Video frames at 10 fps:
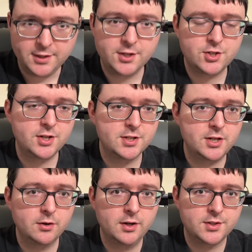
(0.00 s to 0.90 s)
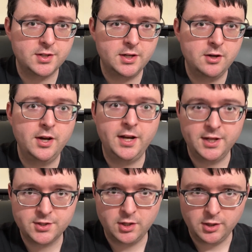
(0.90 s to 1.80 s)
edition is here on sale, and
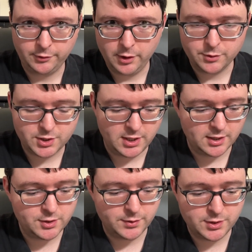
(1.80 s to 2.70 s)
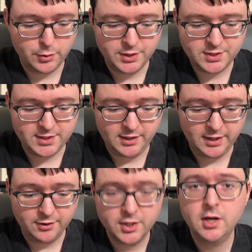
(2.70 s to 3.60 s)
it's on low stock, so it's going to sell
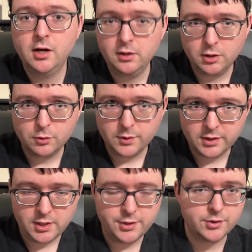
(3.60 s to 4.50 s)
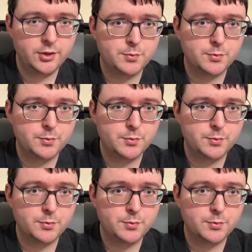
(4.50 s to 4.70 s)
out, along with the Charles